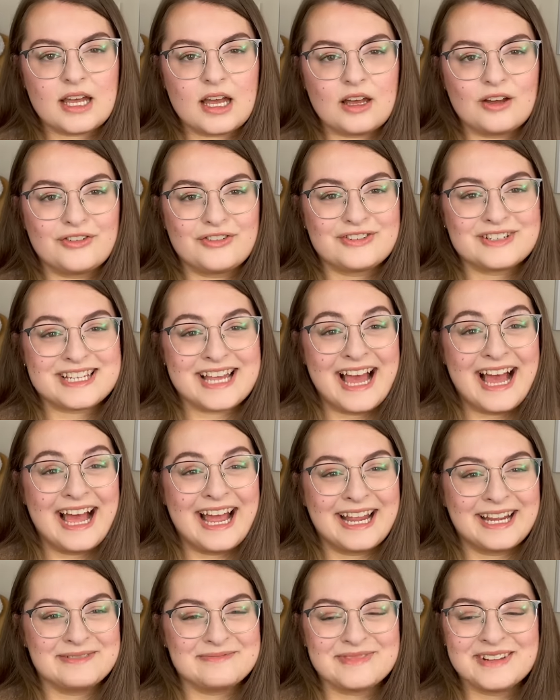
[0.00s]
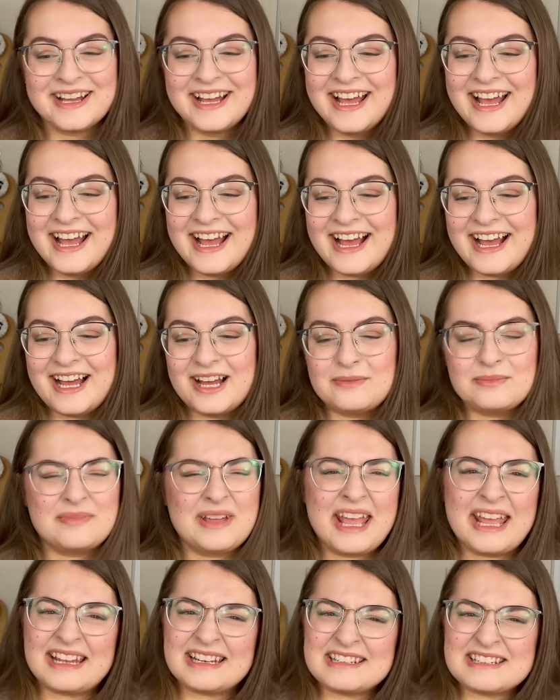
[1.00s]
of time um,
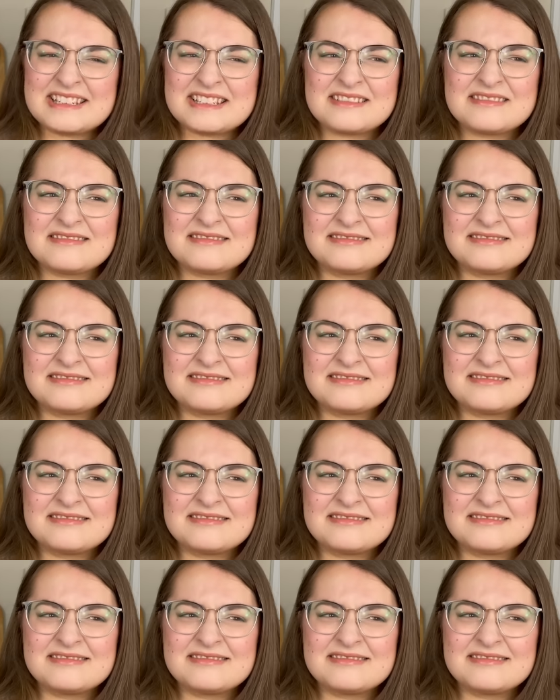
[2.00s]
and